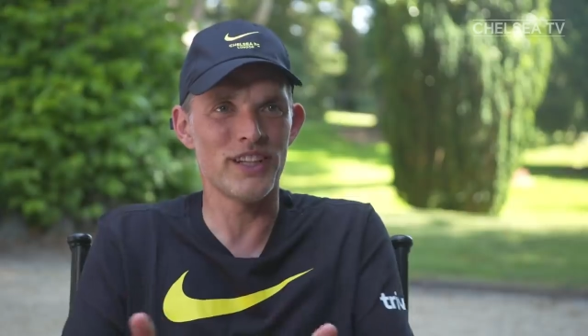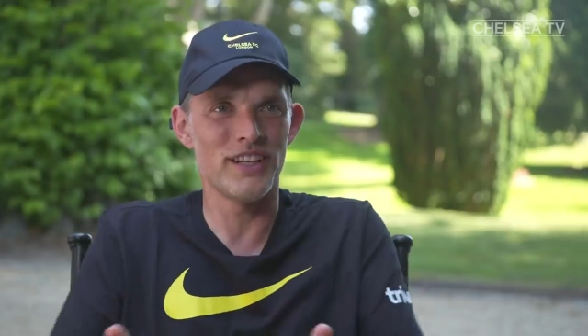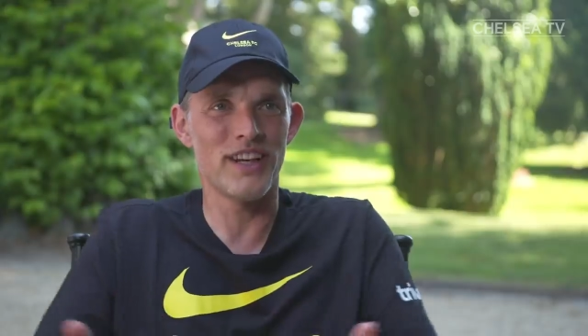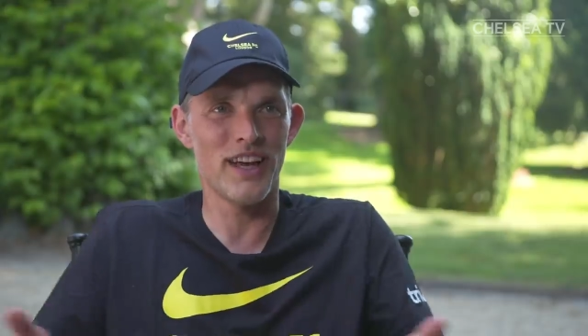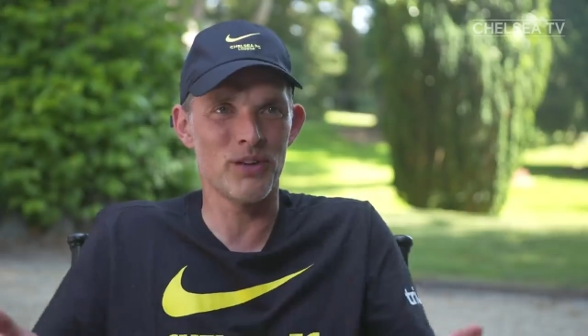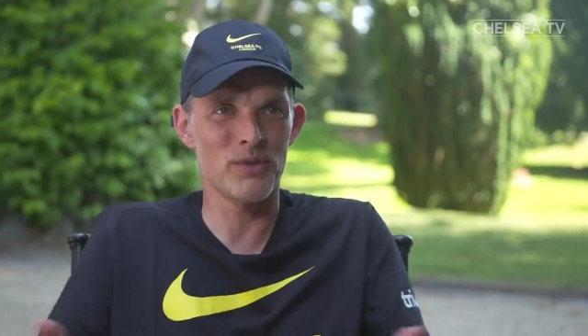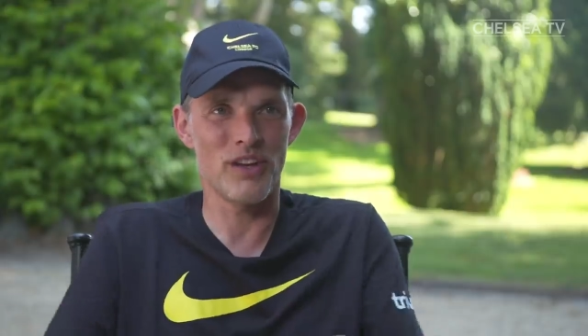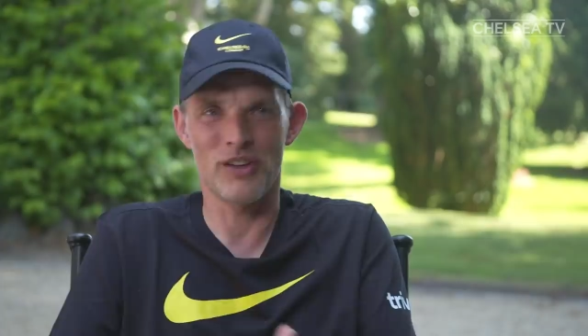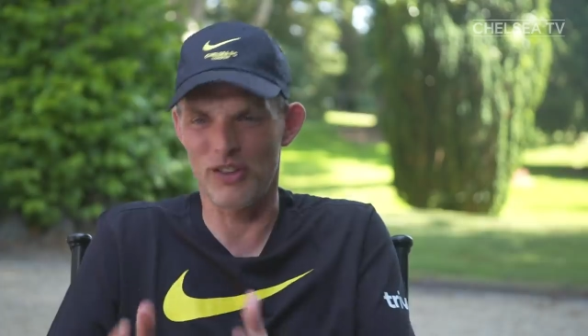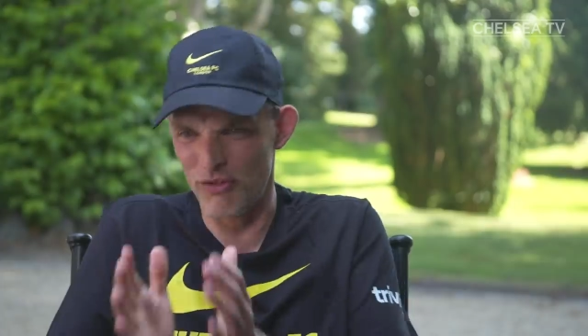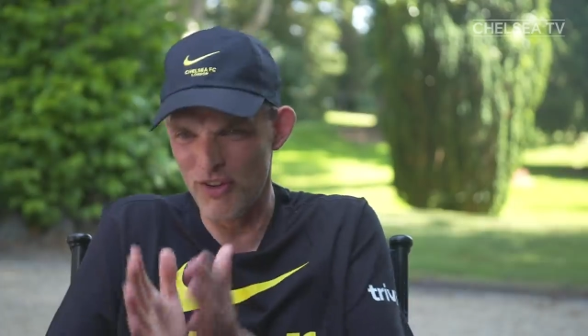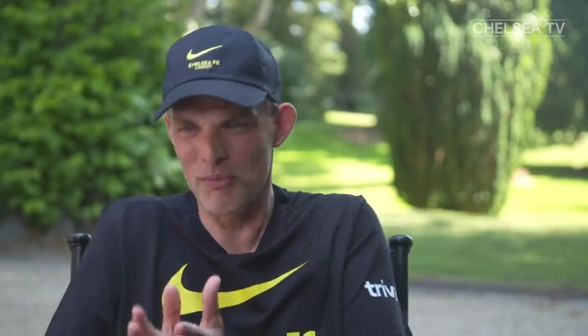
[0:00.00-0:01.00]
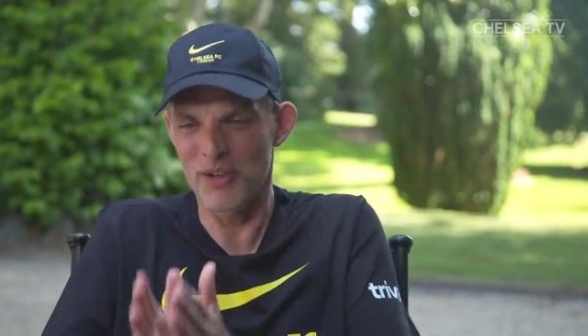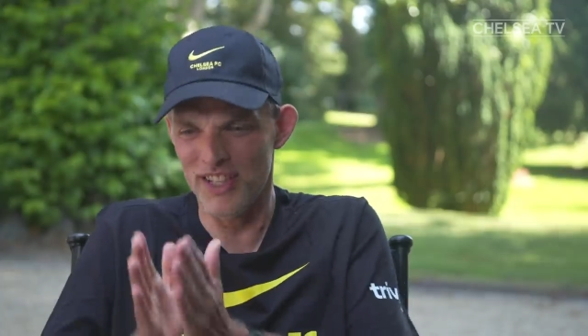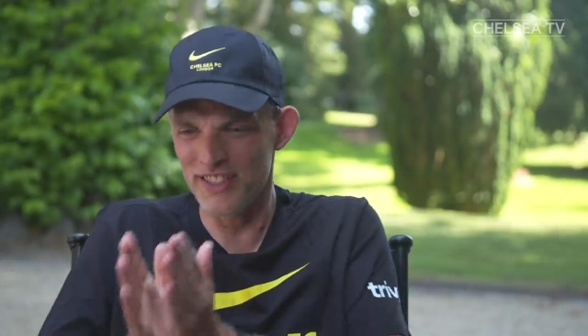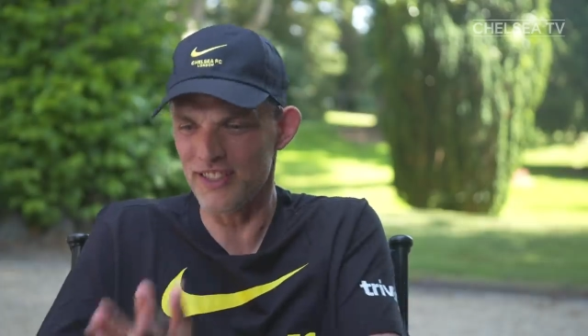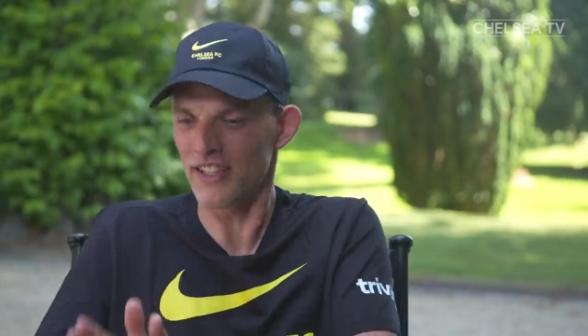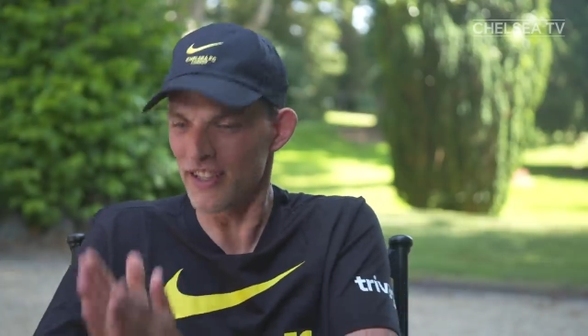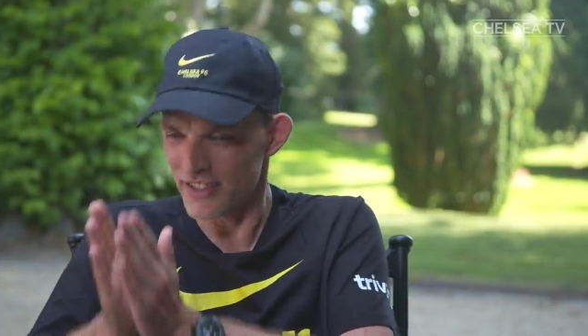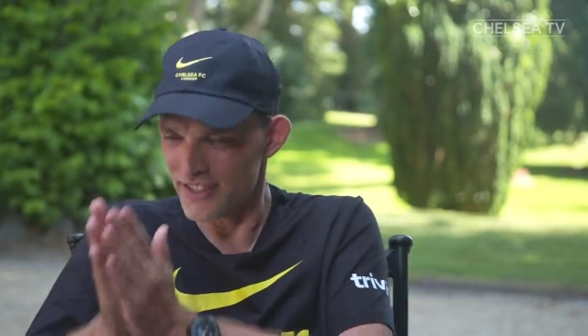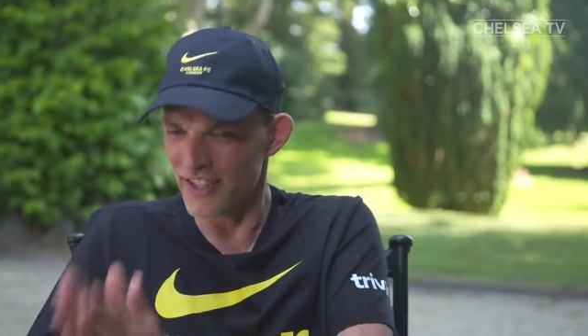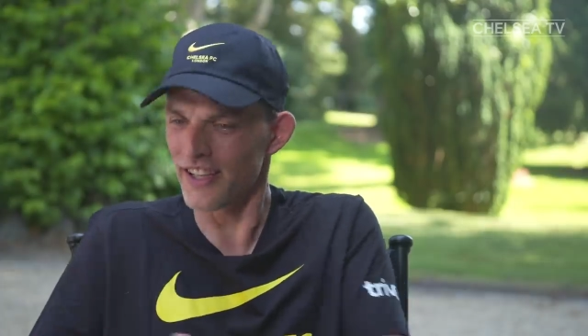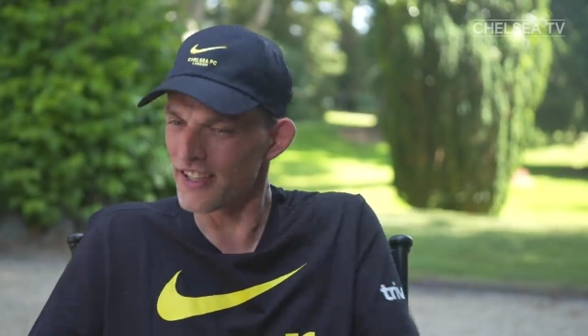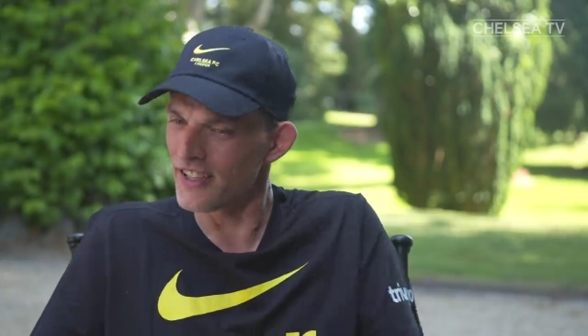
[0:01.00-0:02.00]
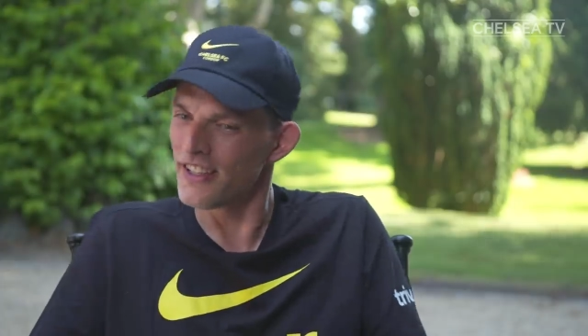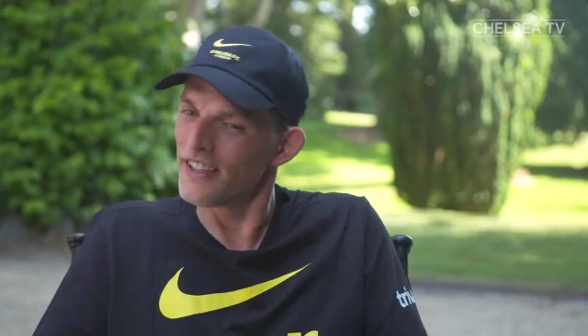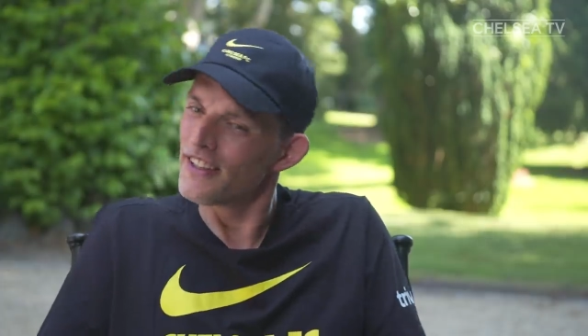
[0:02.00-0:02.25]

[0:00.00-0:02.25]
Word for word: here, like without our families, and it's like,